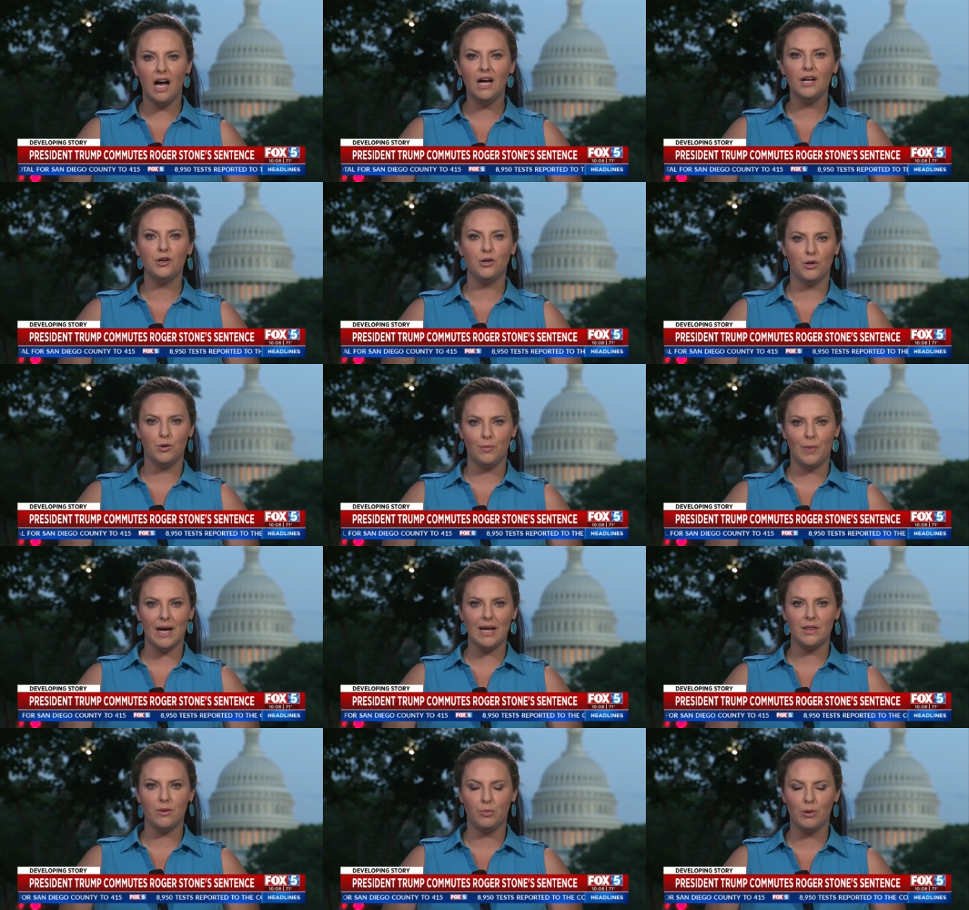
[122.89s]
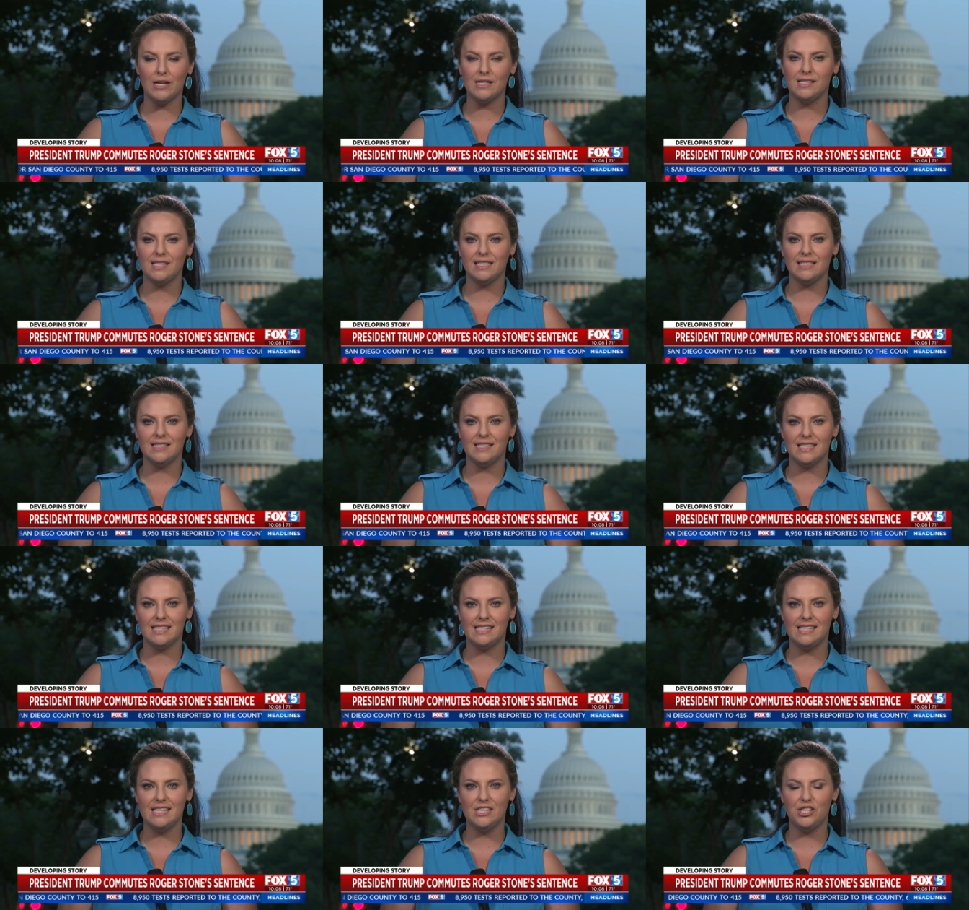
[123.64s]
honored by the president's
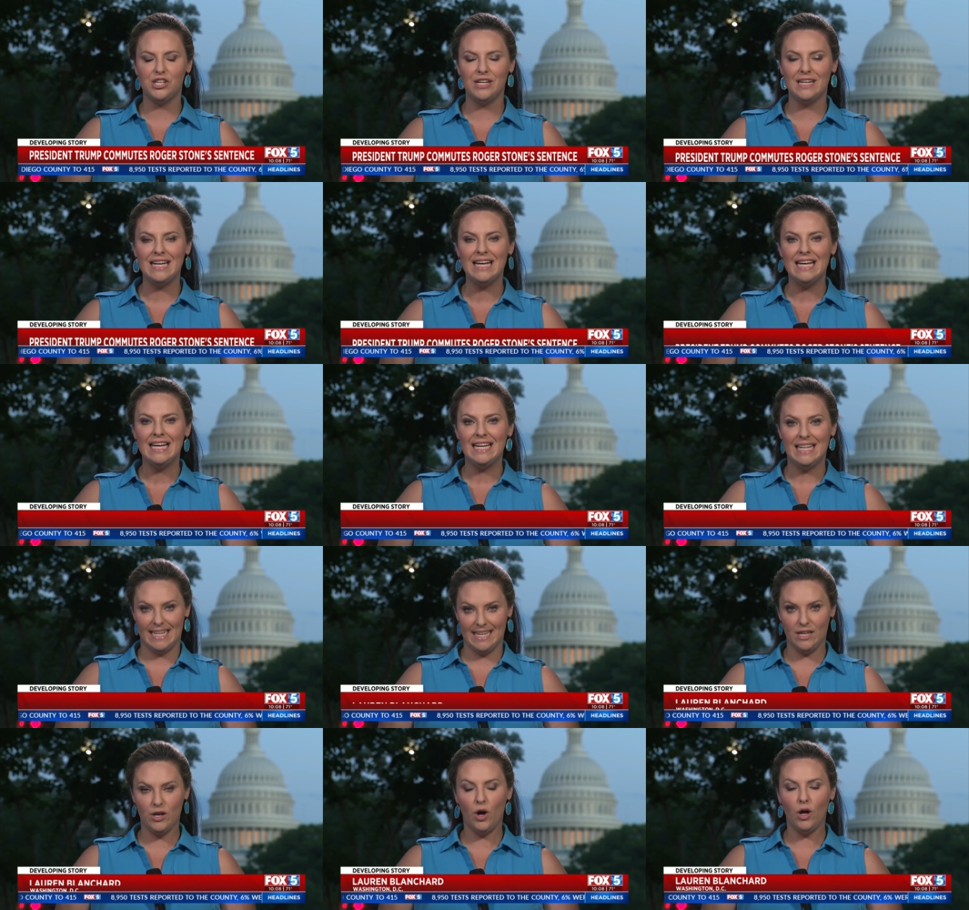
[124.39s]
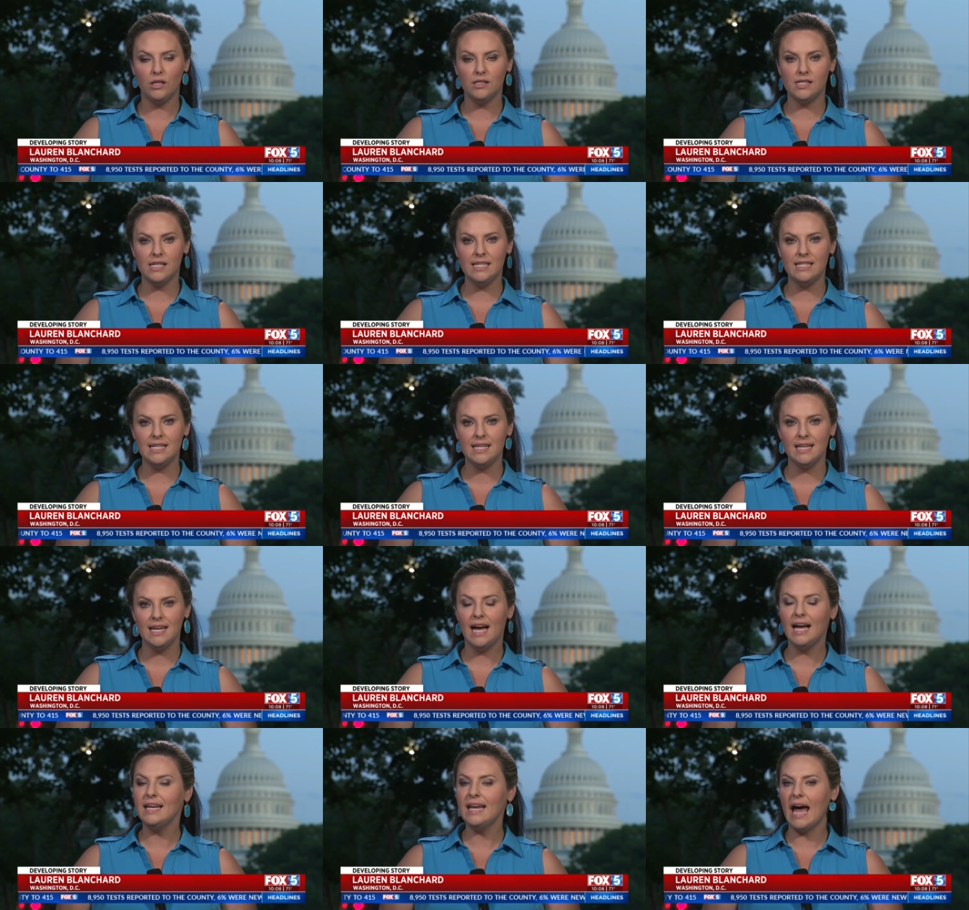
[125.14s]
decision. He calls it
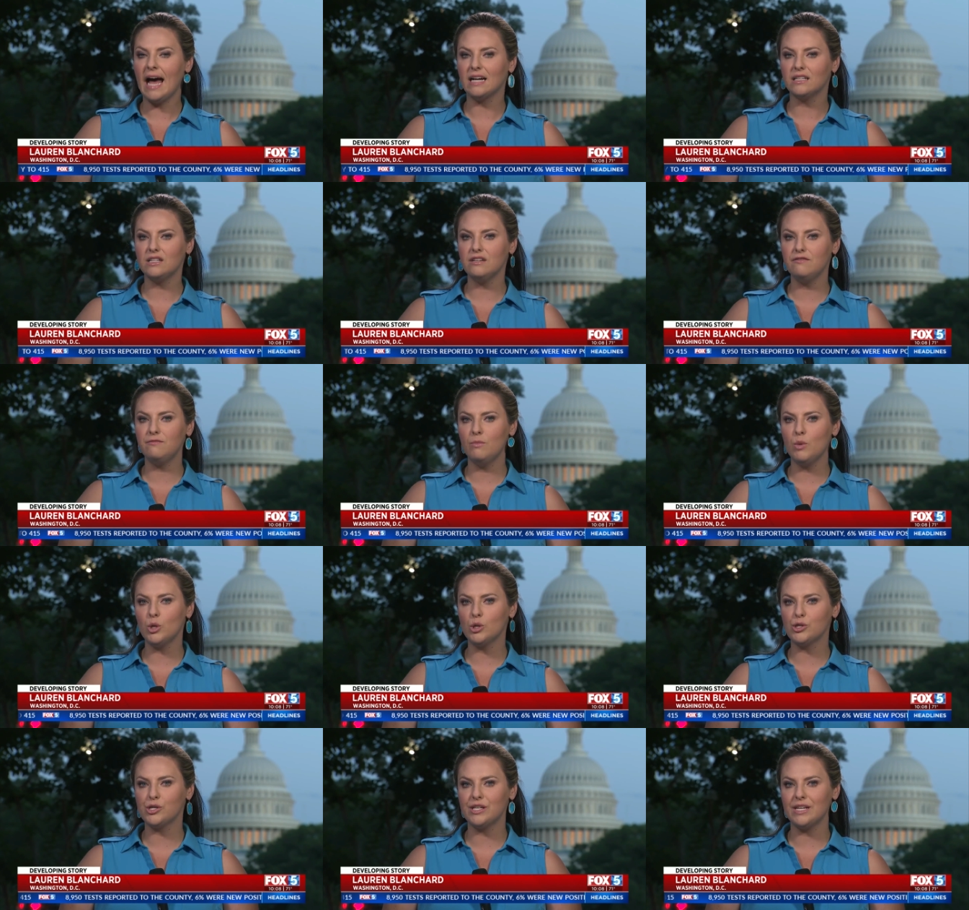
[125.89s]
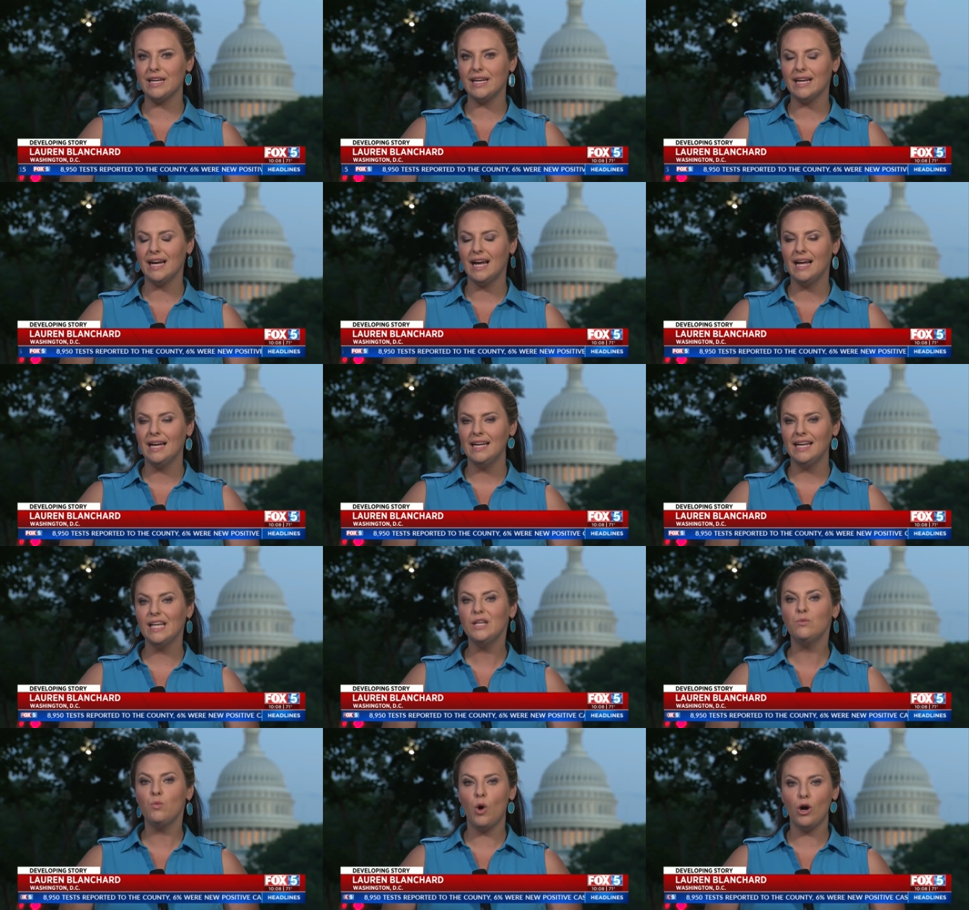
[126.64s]
an act of mercy.
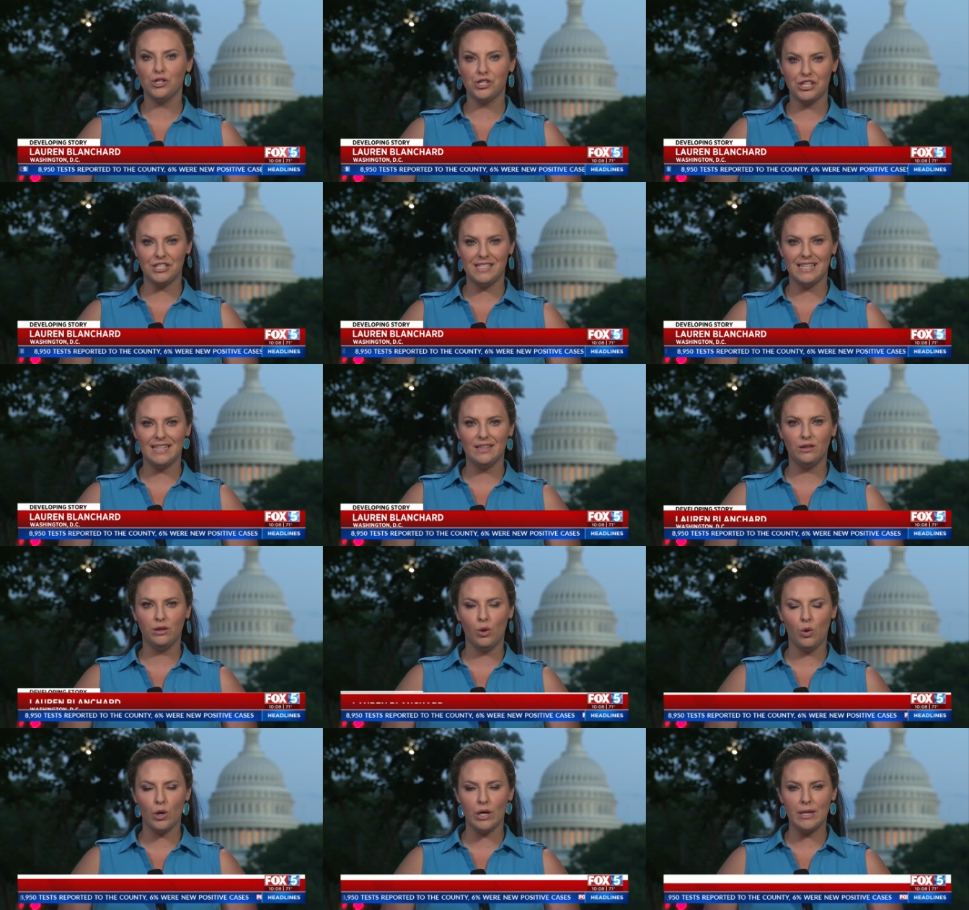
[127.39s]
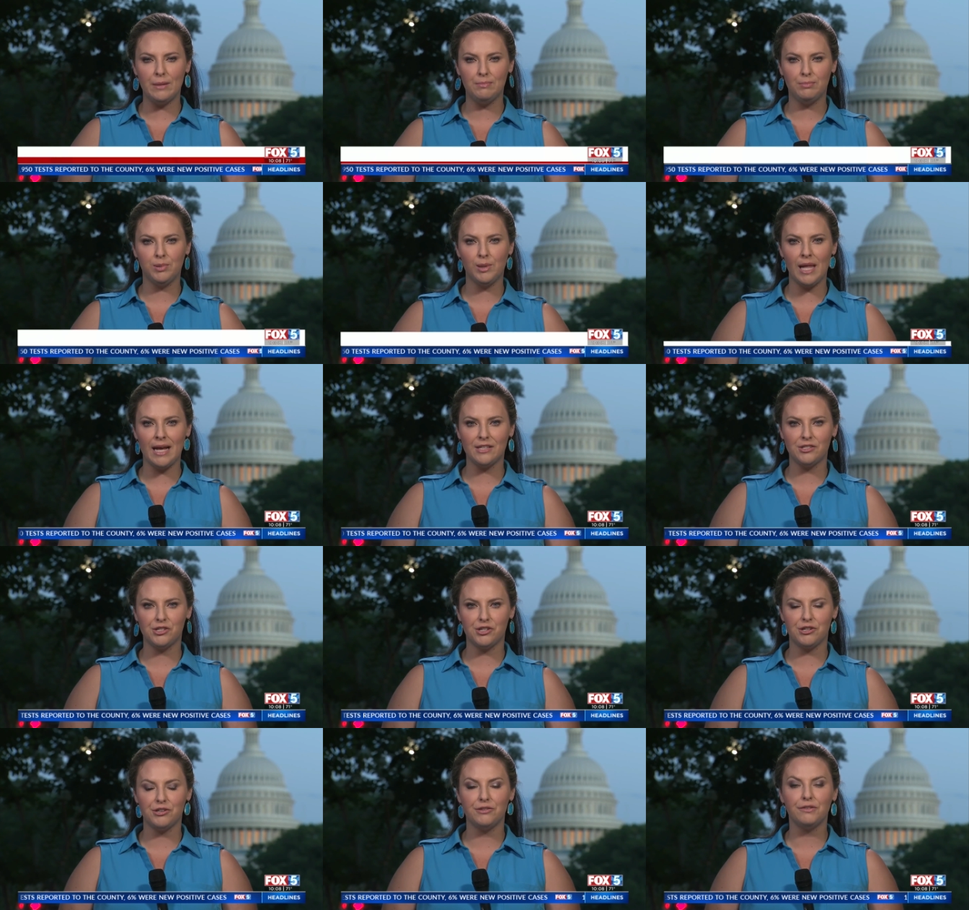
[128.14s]
In Washington, Lauren
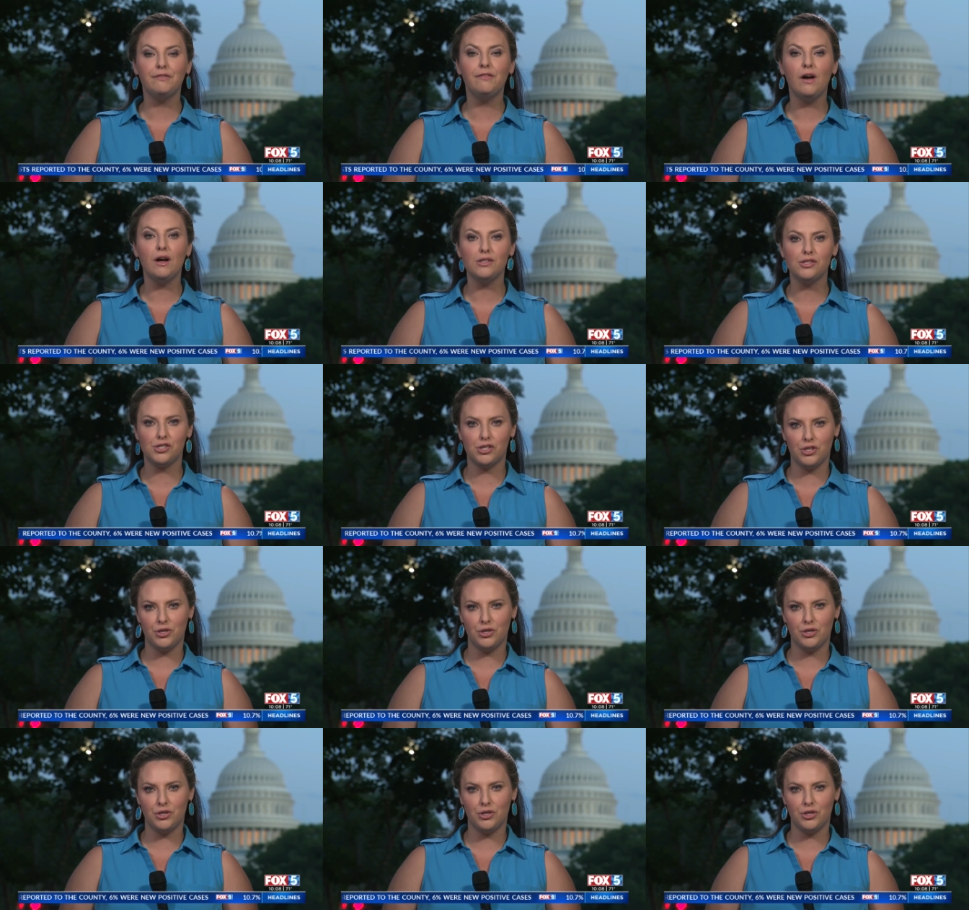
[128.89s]
Blanchard, Fox